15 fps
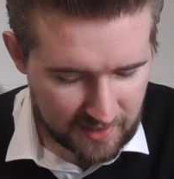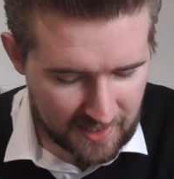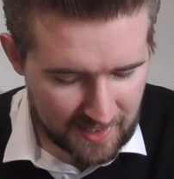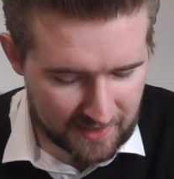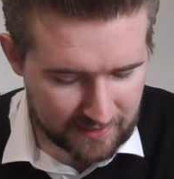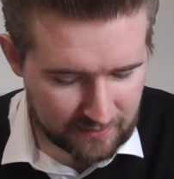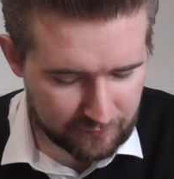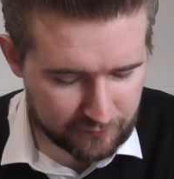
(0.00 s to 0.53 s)

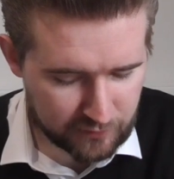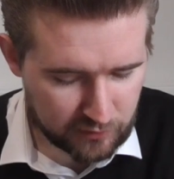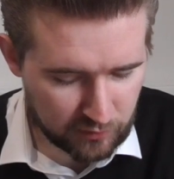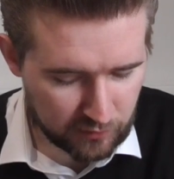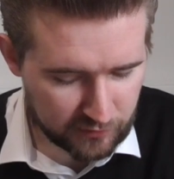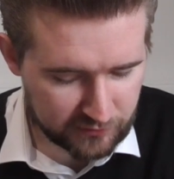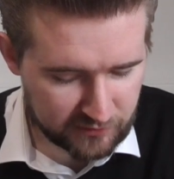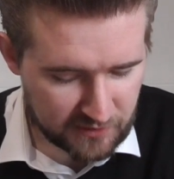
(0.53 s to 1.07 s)
And of
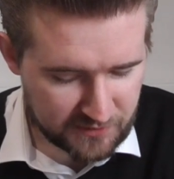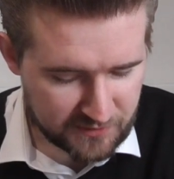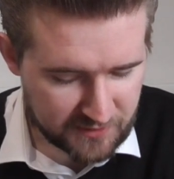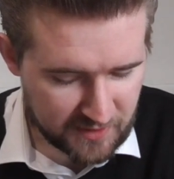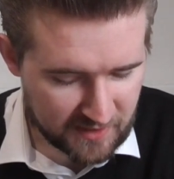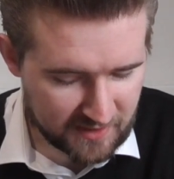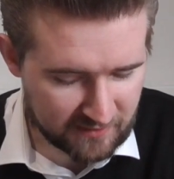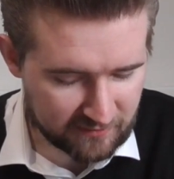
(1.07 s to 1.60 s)
course, the
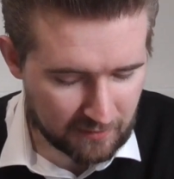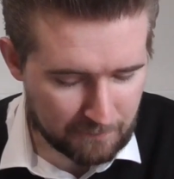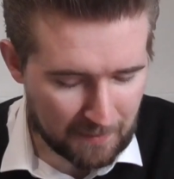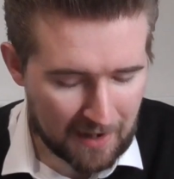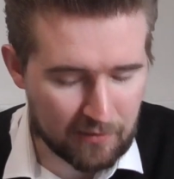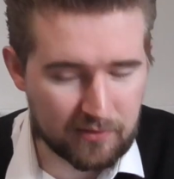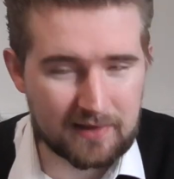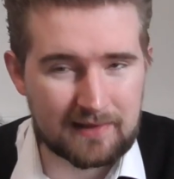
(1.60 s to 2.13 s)
thing is
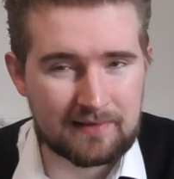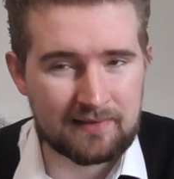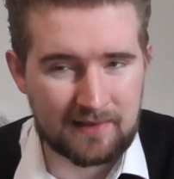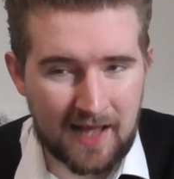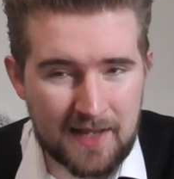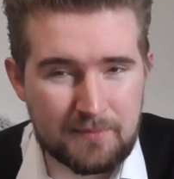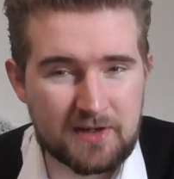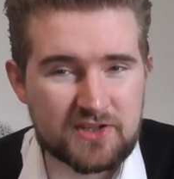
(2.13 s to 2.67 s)
about
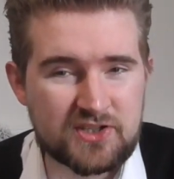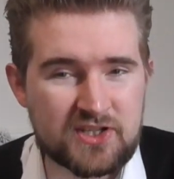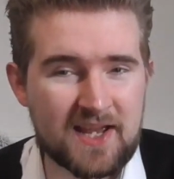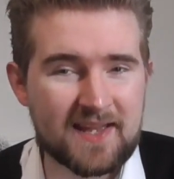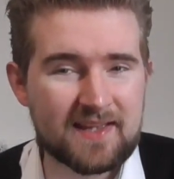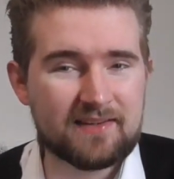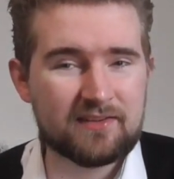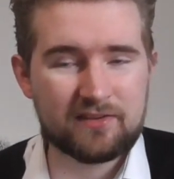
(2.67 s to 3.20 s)
climate
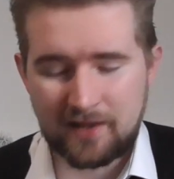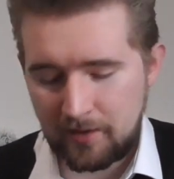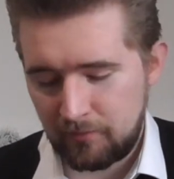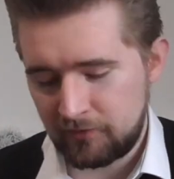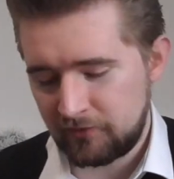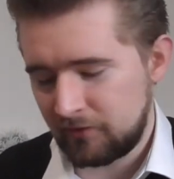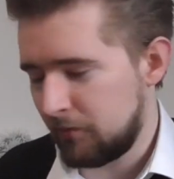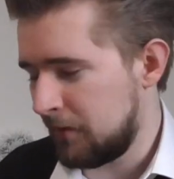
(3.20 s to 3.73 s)
change.
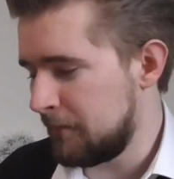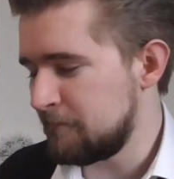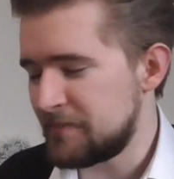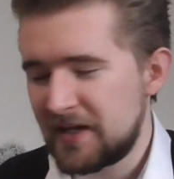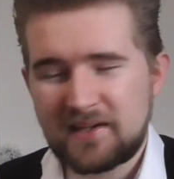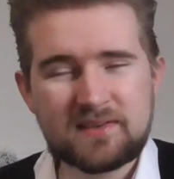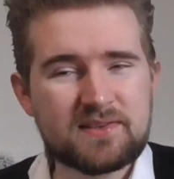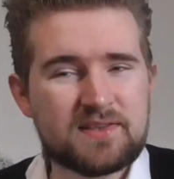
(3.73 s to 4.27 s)
That was the one
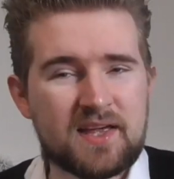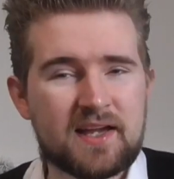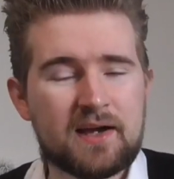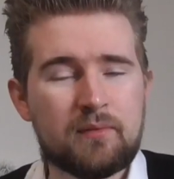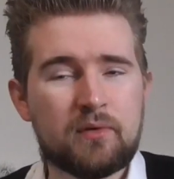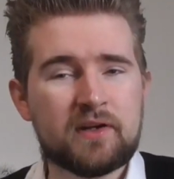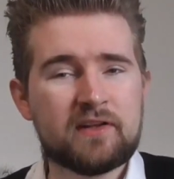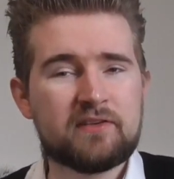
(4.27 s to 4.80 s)
big thing
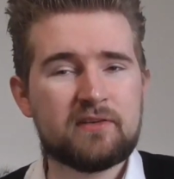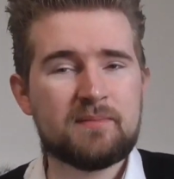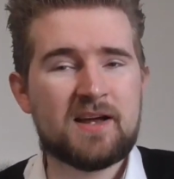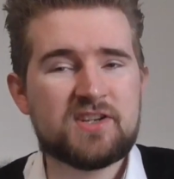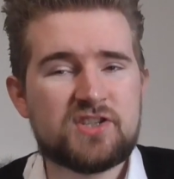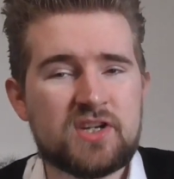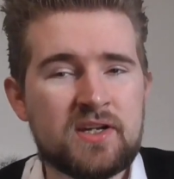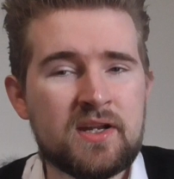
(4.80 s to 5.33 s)
I wanted to
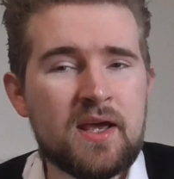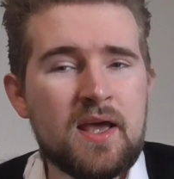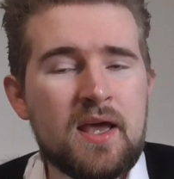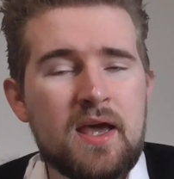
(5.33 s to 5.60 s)
mention.